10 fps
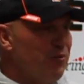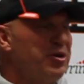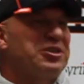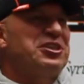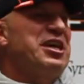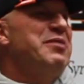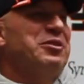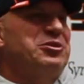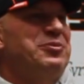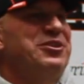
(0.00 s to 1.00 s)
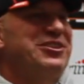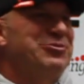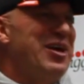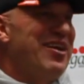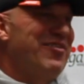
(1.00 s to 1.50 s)
What a game experience
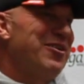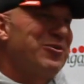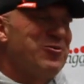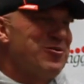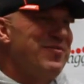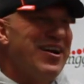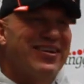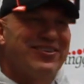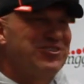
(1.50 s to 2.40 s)
we have now at quarterback.